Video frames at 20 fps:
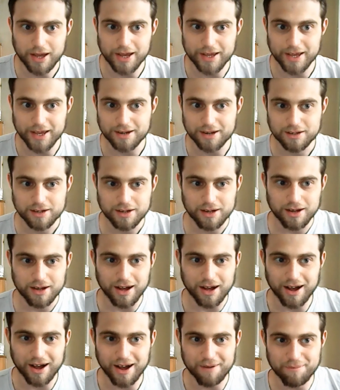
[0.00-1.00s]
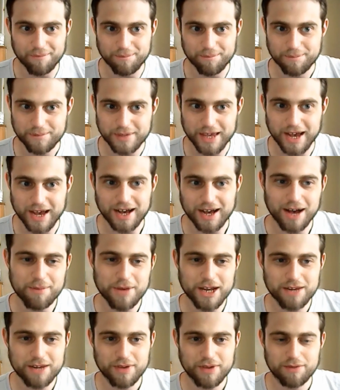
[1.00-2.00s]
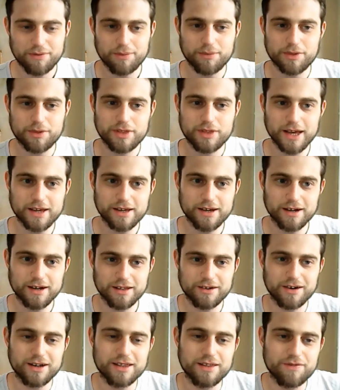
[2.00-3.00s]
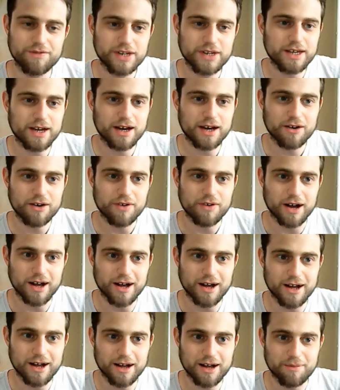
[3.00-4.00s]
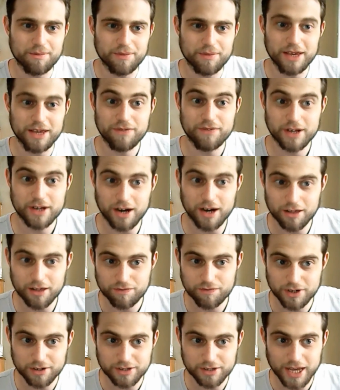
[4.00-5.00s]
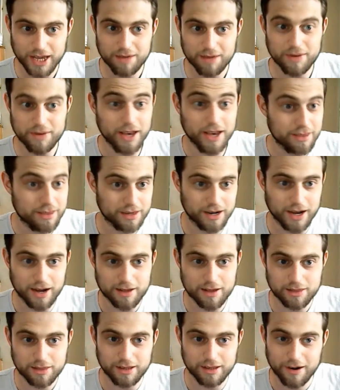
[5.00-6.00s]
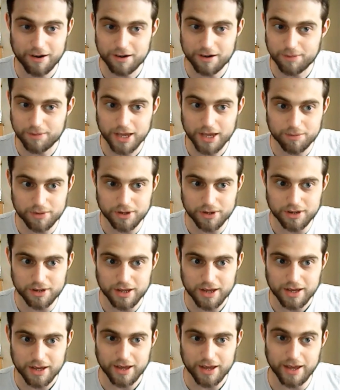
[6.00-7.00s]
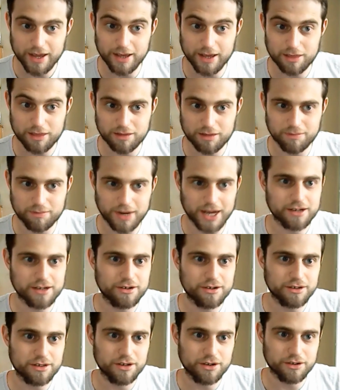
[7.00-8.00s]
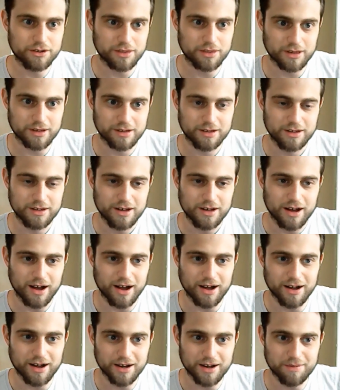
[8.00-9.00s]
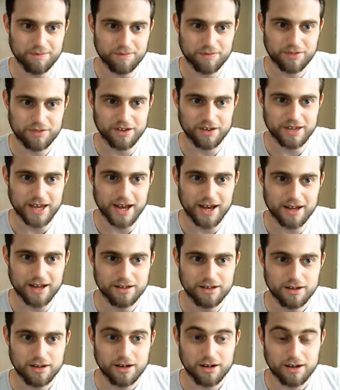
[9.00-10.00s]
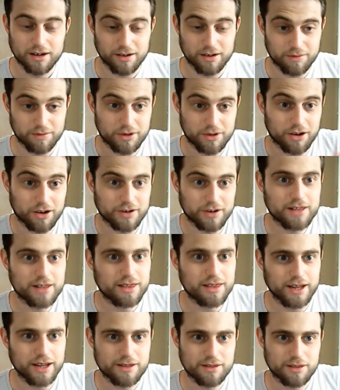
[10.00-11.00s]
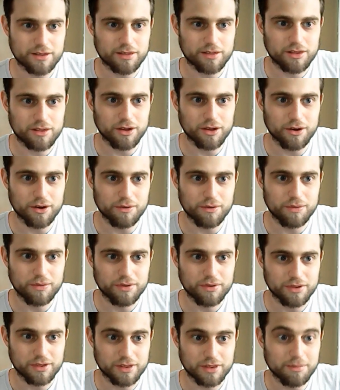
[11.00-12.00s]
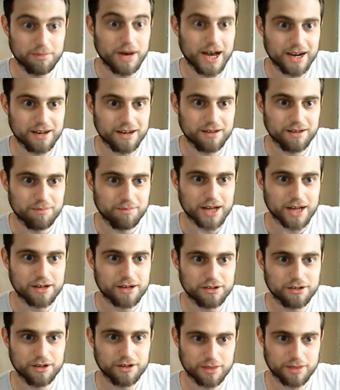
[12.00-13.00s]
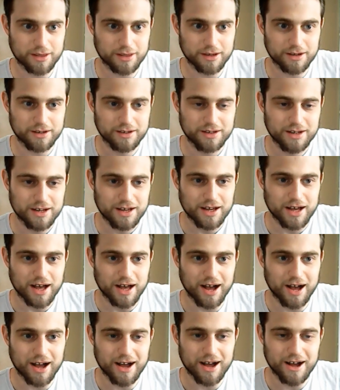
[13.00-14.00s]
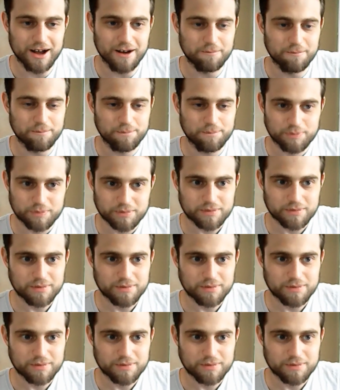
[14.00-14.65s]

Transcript: Hey again. Um, yeah, I made a bit of a mistake earlier on in the video. Um, Ethan Carr's real name isn't actually Derrick Bateman, it's Michael Hutter. Um, so yeah, congratulations to the man, Michael Hutter. Um,